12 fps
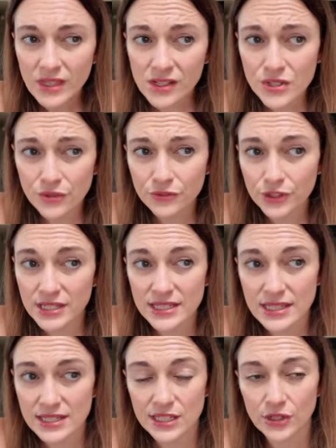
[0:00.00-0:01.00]
So for us
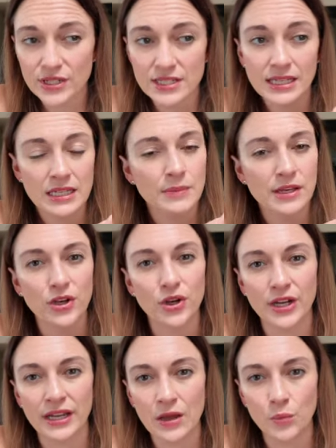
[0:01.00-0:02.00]
this year, it's going to be
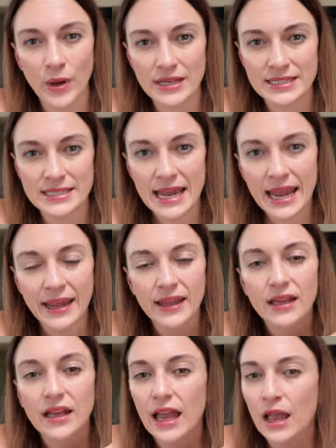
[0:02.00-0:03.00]
occurring on Wednesday,
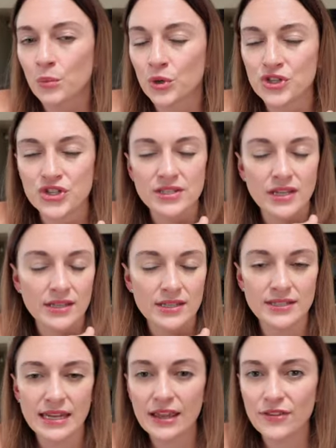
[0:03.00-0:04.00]
and we're just going to
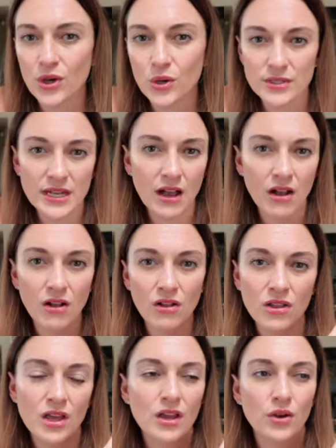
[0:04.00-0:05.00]
stay at the
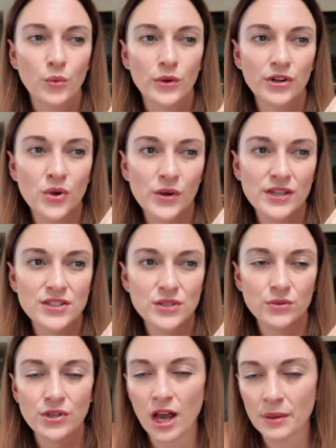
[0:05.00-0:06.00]
hotel. We're going to
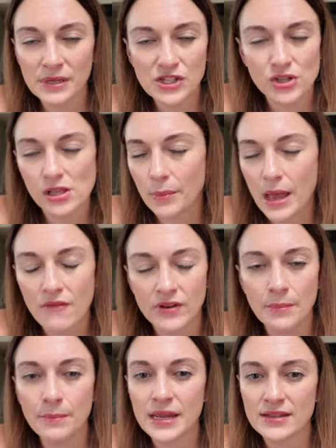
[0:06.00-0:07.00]
Yacht and Beach Club, have an
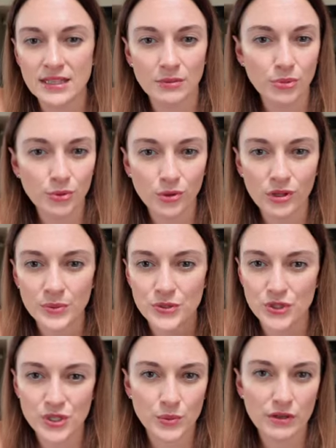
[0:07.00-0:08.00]
amazing pool. It was
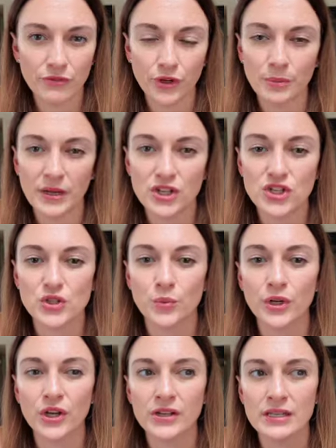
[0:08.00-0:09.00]
just refurbished. So
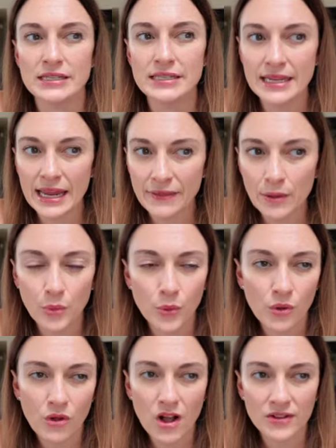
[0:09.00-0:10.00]
we're going to stay at the pool
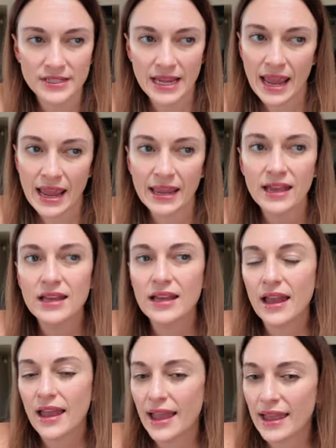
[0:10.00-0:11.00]
all day,
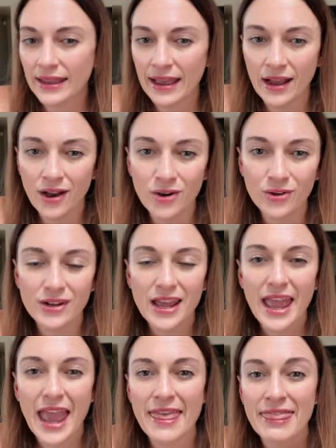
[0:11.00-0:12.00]
hang out,
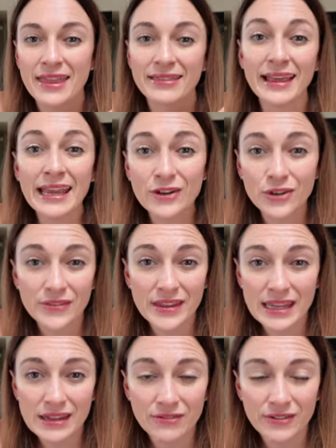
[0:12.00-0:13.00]
and then later in
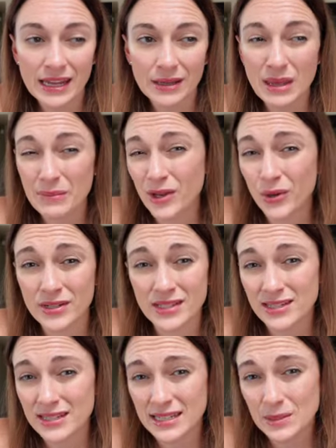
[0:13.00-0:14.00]
the evening, maybe go to
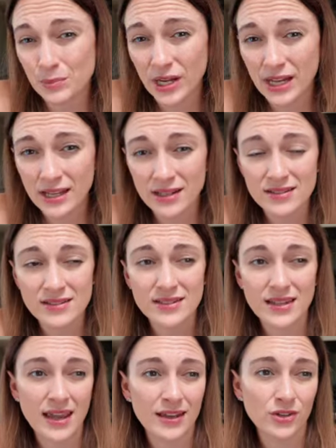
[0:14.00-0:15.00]
Disney
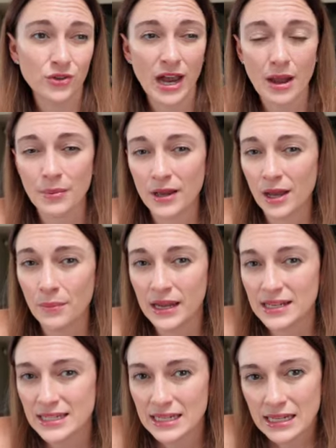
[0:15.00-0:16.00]
Springs and grab a
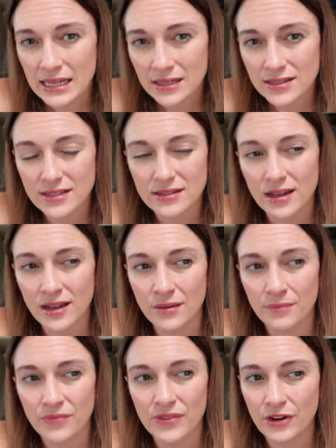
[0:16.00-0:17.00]
bite to eat
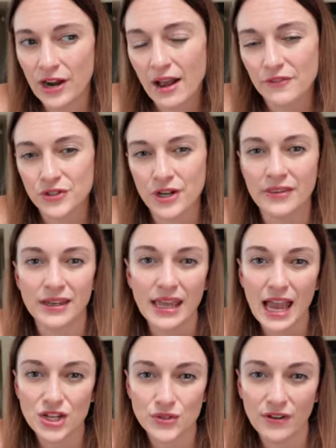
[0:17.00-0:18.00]
thereafter, and then
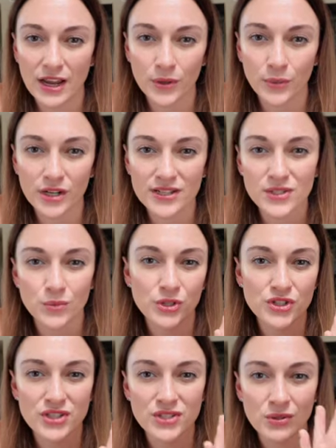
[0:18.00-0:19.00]
catch fireworks. So we're
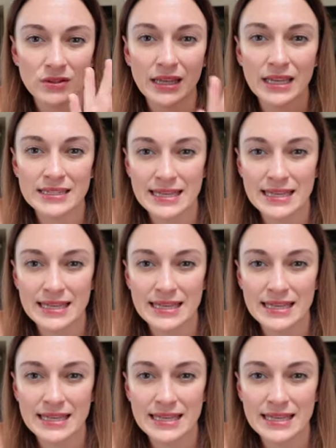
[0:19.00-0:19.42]
just doing like a